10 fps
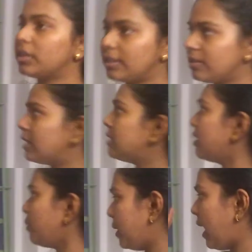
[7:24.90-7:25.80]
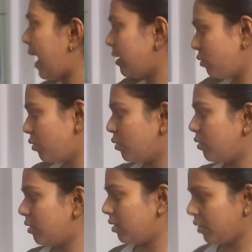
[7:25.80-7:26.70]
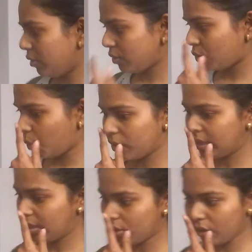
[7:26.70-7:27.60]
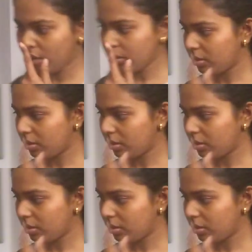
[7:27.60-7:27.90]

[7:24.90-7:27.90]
for this reason, we had to, you know, store it here.